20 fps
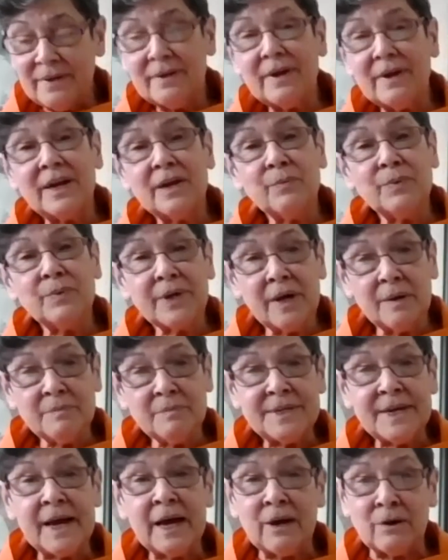and he would come
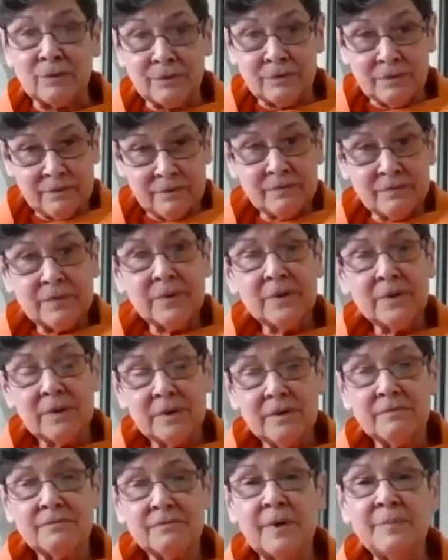down
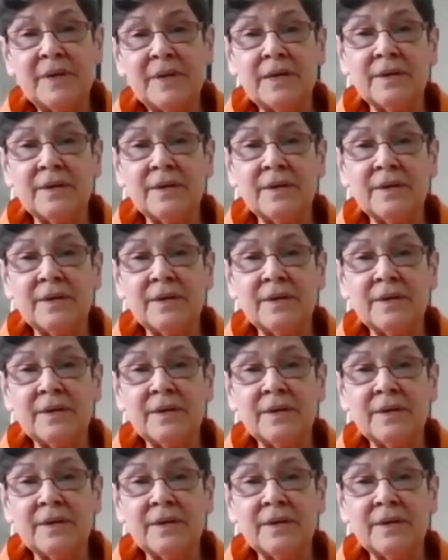from the